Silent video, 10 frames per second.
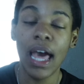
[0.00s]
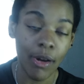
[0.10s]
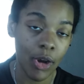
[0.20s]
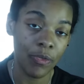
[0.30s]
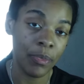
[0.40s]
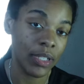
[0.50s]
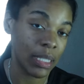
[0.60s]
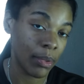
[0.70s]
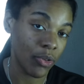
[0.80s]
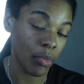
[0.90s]
I don't know if
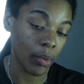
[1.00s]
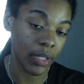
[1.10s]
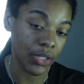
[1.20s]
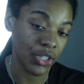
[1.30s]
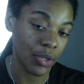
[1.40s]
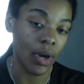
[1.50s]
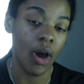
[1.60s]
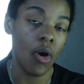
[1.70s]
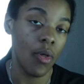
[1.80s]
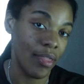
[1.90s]
some of you remember this show
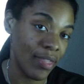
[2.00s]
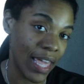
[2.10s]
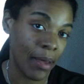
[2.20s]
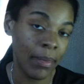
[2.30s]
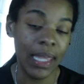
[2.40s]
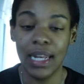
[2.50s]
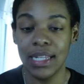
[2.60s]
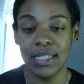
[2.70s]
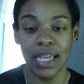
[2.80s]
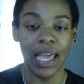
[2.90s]
called Them. It
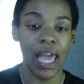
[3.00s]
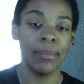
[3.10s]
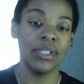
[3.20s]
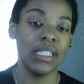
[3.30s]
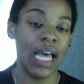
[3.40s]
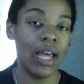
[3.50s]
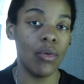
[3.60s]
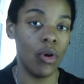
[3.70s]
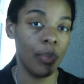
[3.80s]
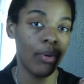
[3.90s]
is a
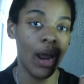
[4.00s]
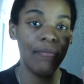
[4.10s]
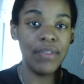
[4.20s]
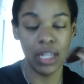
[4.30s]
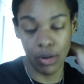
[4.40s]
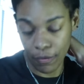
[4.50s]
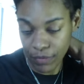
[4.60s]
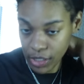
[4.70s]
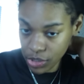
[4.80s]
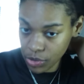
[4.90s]
Amazon or Prime Video
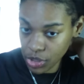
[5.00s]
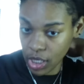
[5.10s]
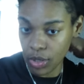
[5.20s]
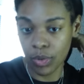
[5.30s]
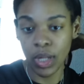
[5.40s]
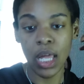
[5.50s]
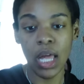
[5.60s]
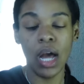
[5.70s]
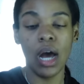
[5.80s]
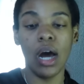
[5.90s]
official show.
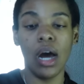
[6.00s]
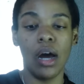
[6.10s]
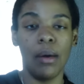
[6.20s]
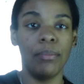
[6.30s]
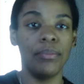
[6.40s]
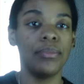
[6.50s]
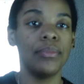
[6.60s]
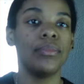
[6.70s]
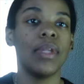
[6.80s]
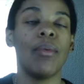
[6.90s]
Now,
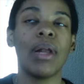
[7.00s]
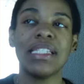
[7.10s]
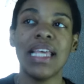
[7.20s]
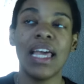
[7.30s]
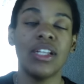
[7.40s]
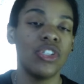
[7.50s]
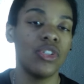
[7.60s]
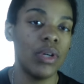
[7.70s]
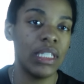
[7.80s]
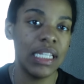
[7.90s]
when I say I
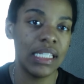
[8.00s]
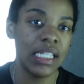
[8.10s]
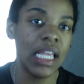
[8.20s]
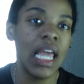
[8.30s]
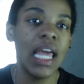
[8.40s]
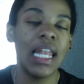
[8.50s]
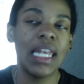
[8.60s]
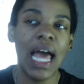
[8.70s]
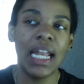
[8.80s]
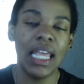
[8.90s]
enjoyed this,
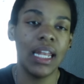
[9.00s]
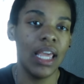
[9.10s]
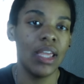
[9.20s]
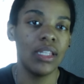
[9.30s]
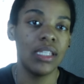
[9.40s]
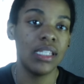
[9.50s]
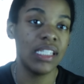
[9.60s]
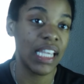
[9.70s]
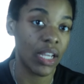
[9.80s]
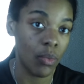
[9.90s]
not in a
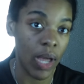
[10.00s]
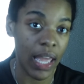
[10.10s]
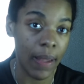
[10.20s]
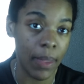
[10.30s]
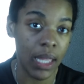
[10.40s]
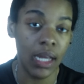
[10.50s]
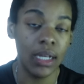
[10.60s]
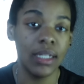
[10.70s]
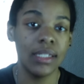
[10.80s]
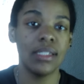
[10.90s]
sick way,
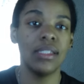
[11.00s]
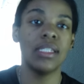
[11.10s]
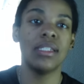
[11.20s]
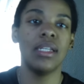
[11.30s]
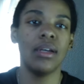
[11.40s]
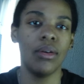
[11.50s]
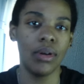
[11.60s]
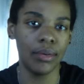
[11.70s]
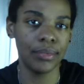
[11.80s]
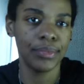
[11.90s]
because this.
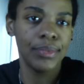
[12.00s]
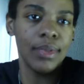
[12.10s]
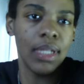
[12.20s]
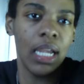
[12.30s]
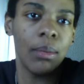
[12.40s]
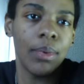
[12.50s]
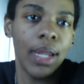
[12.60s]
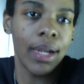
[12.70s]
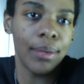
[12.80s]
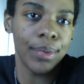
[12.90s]
Hold on.
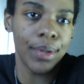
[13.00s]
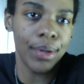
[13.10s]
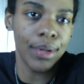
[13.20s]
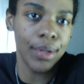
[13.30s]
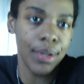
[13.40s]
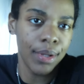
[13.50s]
Camera, I can return.